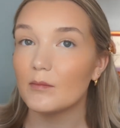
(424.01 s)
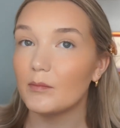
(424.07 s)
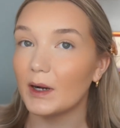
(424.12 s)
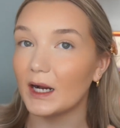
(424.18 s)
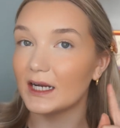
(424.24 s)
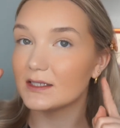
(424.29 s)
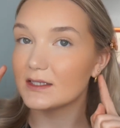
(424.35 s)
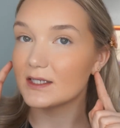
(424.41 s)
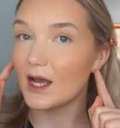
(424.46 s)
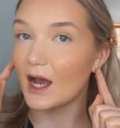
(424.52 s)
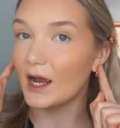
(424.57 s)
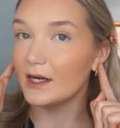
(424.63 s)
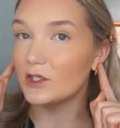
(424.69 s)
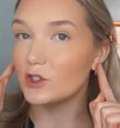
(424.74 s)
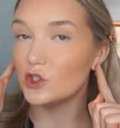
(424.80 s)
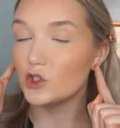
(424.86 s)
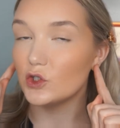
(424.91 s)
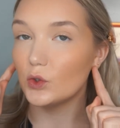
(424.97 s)
but I
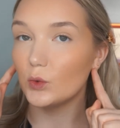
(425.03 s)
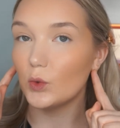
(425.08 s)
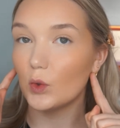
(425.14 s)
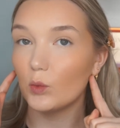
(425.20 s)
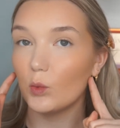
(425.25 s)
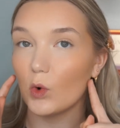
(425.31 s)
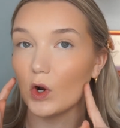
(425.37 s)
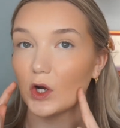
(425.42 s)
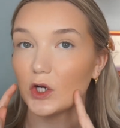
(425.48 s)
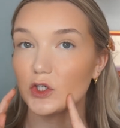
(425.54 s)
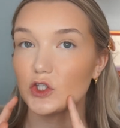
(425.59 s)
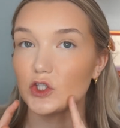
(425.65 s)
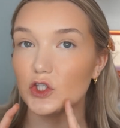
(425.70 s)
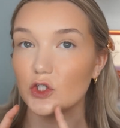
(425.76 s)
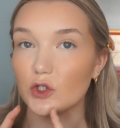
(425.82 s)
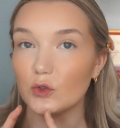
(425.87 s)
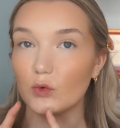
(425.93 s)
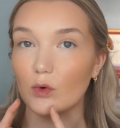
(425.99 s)
do want
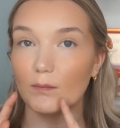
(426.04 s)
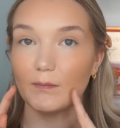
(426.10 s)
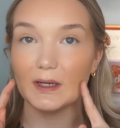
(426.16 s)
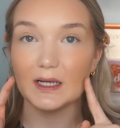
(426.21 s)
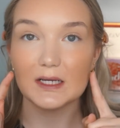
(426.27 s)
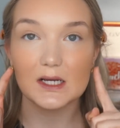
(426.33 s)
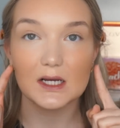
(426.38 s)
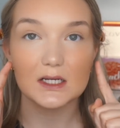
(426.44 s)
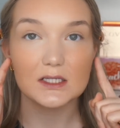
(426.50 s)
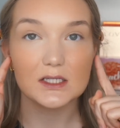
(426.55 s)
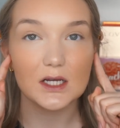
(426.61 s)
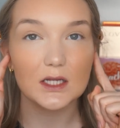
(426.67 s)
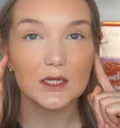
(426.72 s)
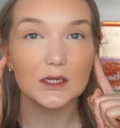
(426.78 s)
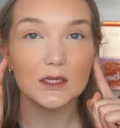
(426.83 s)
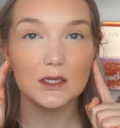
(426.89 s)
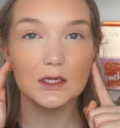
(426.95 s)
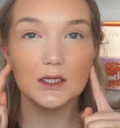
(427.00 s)
to make it a
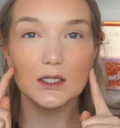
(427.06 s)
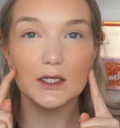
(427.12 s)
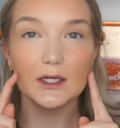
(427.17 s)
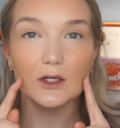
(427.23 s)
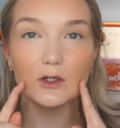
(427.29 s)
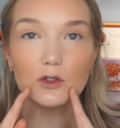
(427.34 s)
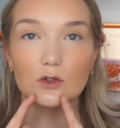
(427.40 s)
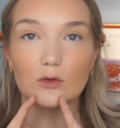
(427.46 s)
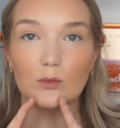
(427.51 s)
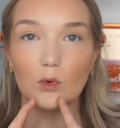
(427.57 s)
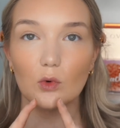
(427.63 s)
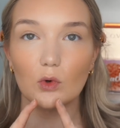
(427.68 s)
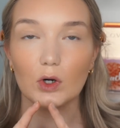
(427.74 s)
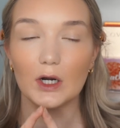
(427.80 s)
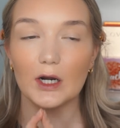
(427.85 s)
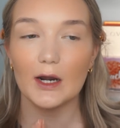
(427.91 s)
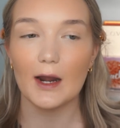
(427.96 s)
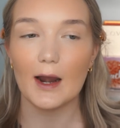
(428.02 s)
little
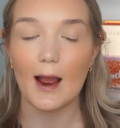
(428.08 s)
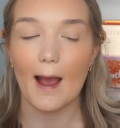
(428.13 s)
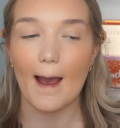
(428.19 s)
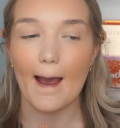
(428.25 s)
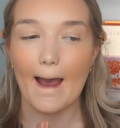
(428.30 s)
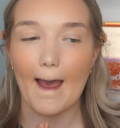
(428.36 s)
more